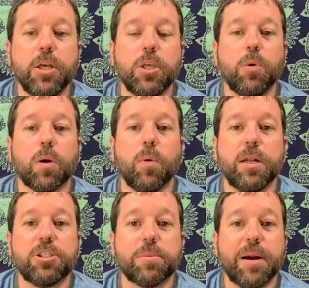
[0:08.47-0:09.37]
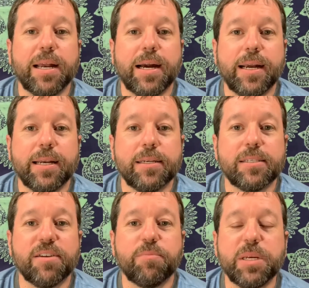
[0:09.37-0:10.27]
You are watching my
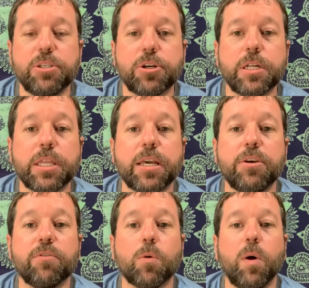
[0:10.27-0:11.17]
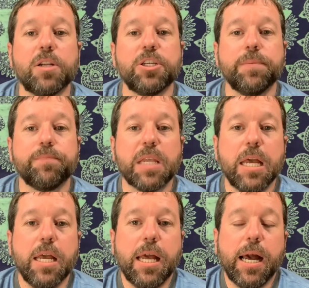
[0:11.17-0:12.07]
ISFP journey. Thank you for watching.
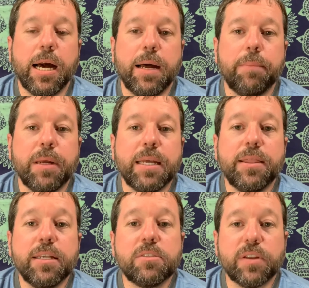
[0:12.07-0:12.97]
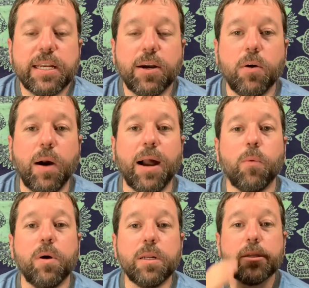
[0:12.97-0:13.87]
In this video, I
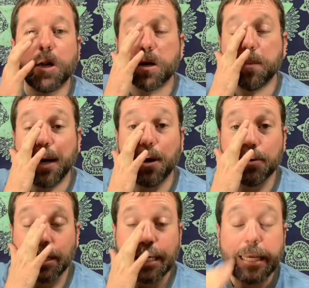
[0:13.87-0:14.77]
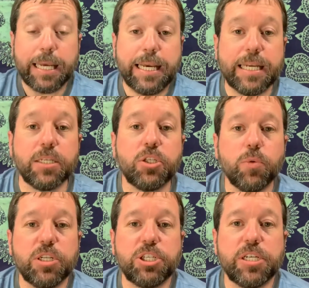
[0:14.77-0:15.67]
want to talk about
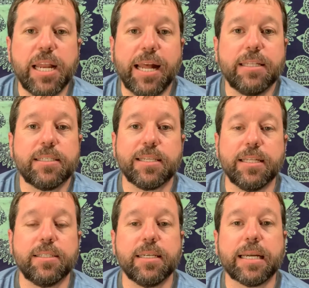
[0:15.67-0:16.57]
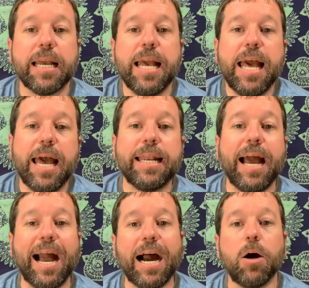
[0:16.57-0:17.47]
intuition and sensing and
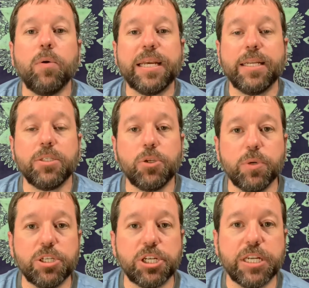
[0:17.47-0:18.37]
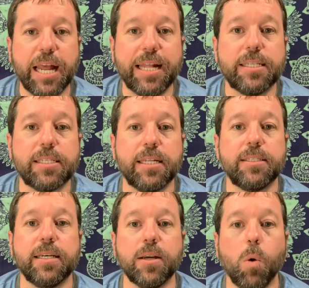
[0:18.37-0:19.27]
how intuition and
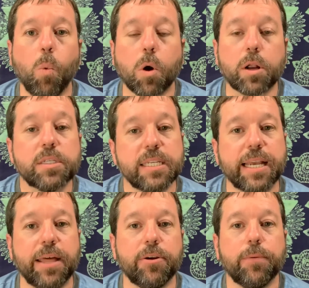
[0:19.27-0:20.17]
sensing work together.